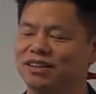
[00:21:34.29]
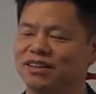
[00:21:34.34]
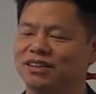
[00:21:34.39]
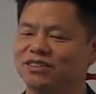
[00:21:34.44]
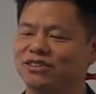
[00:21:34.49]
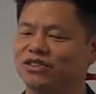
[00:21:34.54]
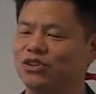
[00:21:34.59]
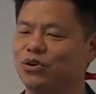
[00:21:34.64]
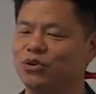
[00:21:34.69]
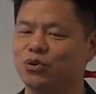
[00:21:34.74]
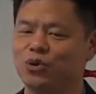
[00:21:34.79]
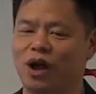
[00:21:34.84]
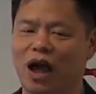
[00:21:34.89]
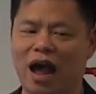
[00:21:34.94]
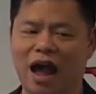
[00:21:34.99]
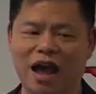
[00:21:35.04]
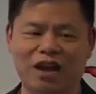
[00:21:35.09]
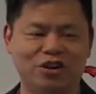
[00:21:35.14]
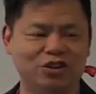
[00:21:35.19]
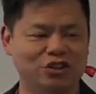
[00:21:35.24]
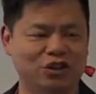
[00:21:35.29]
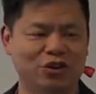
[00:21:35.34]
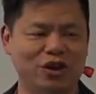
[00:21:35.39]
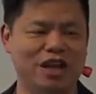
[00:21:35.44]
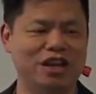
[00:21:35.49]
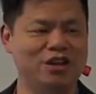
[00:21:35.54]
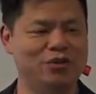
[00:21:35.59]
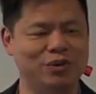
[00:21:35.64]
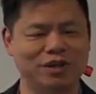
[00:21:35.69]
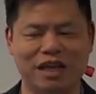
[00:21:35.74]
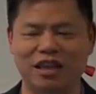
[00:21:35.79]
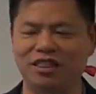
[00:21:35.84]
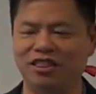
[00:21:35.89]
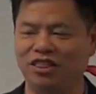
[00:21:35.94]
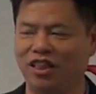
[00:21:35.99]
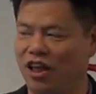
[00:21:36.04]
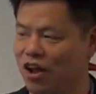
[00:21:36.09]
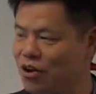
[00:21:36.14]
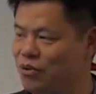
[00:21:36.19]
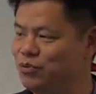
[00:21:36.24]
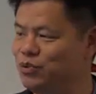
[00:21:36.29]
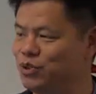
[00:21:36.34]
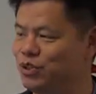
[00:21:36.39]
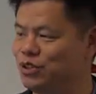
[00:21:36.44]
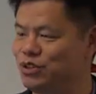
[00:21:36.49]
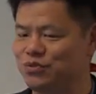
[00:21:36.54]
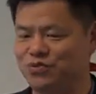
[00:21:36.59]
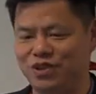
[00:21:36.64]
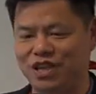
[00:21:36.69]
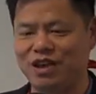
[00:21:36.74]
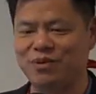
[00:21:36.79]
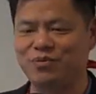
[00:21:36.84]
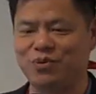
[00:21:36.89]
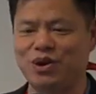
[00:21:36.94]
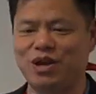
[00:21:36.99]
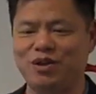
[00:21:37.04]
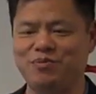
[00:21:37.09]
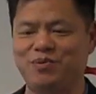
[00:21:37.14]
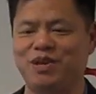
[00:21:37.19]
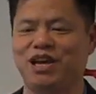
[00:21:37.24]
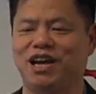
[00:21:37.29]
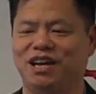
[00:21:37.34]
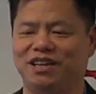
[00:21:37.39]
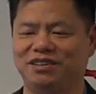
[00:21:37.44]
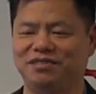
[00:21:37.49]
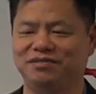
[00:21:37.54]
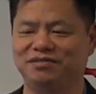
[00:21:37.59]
So I don't know anyone that loves the VMware API,